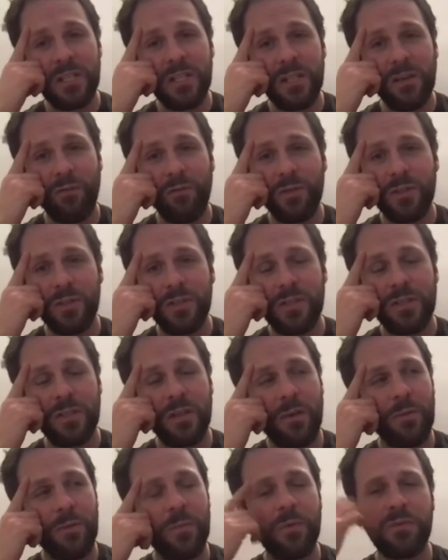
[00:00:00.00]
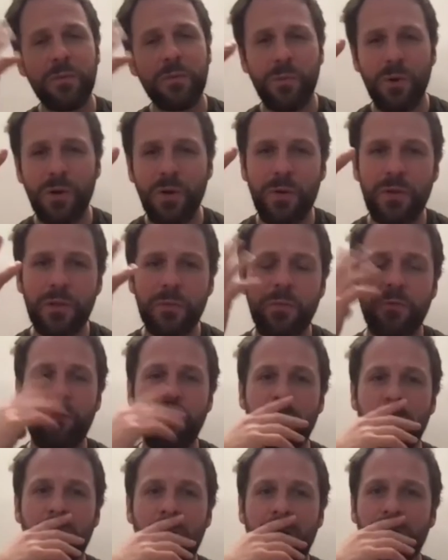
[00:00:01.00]
difference, I mean, we've spoken about this
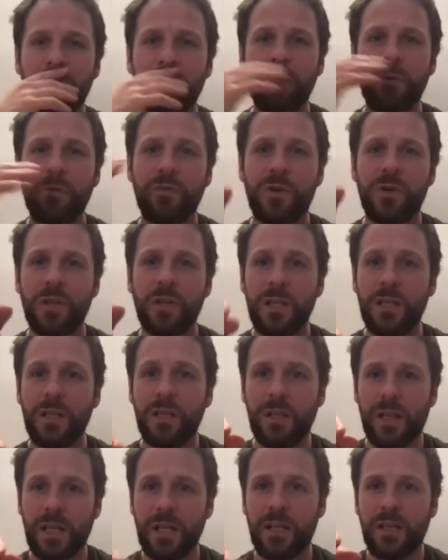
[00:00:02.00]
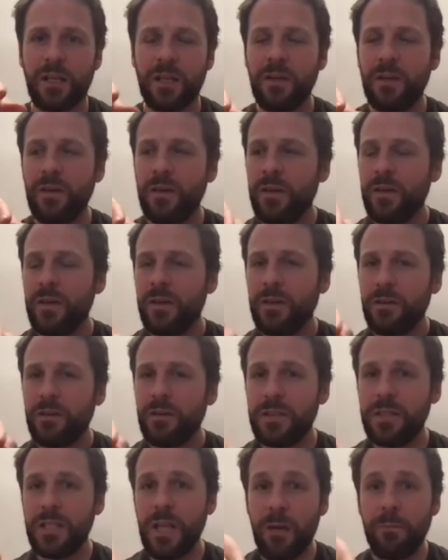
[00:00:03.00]
before, but I don't think we've gone into like the
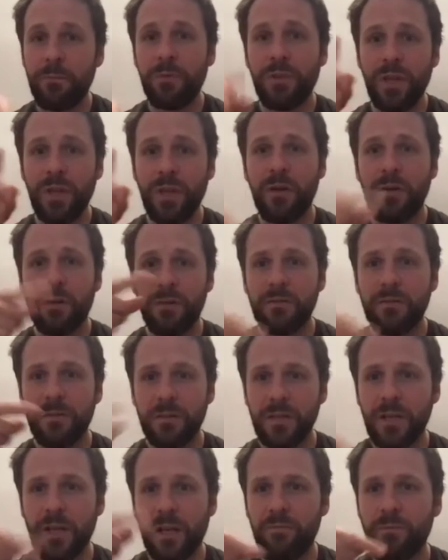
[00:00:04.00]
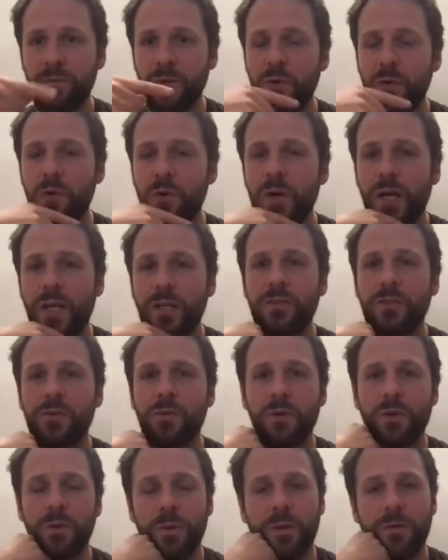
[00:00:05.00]
depth that you're kind of
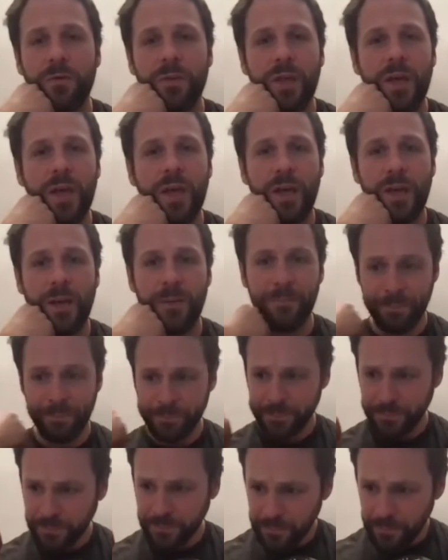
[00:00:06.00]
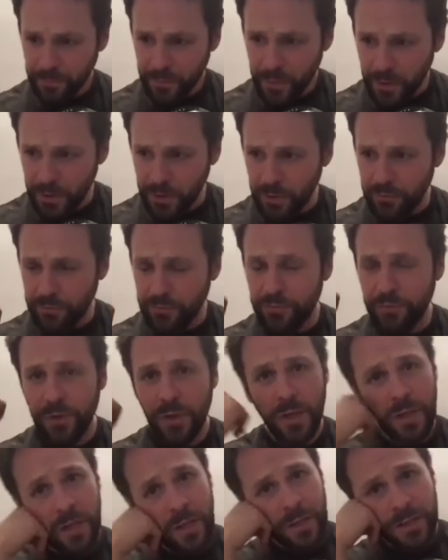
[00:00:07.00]
talking about there, of
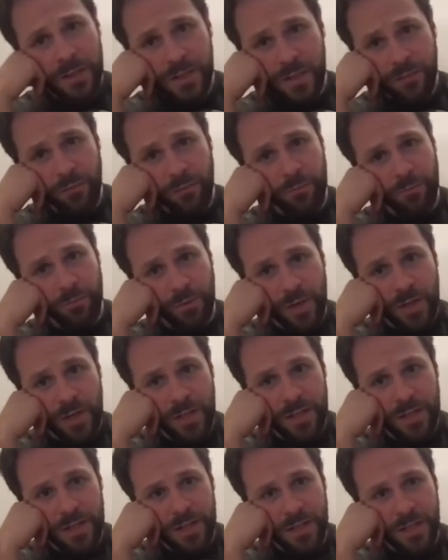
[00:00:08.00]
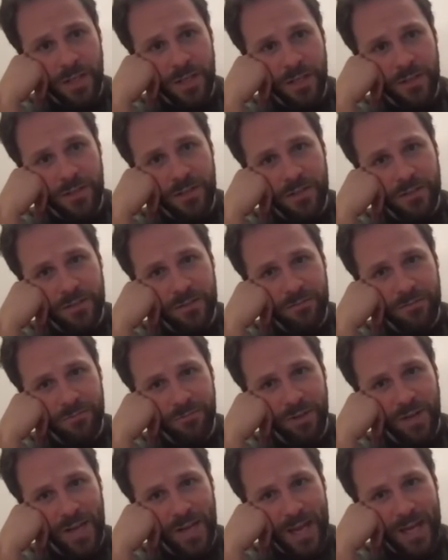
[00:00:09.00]
the different breathing styles and
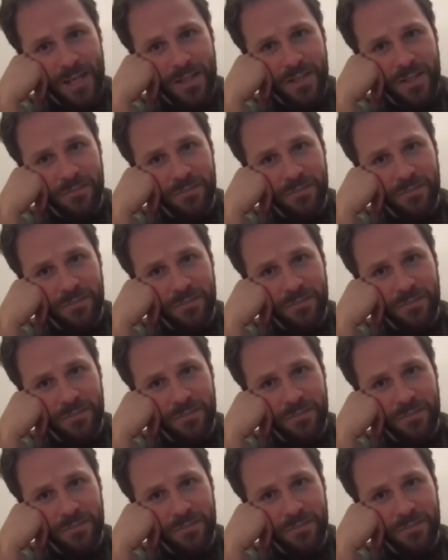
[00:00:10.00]
relaxed